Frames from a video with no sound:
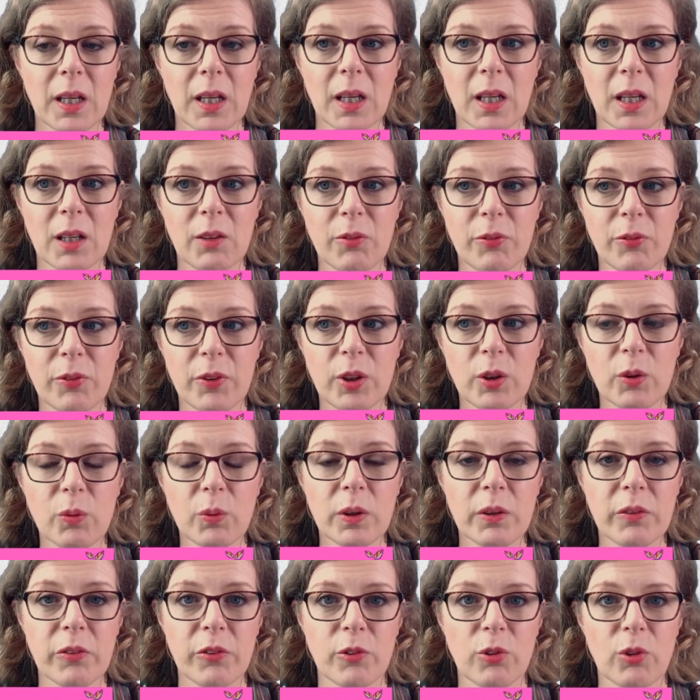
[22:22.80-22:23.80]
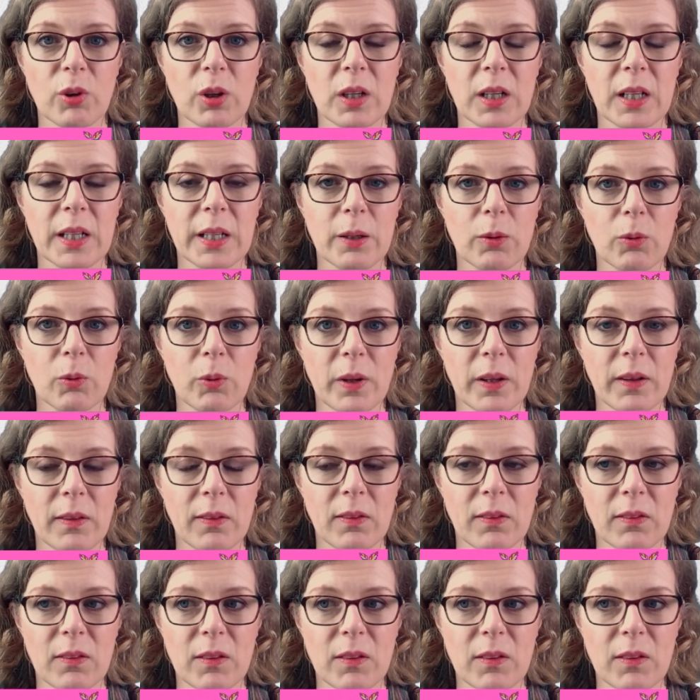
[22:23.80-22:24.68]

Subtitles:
if you are struggling with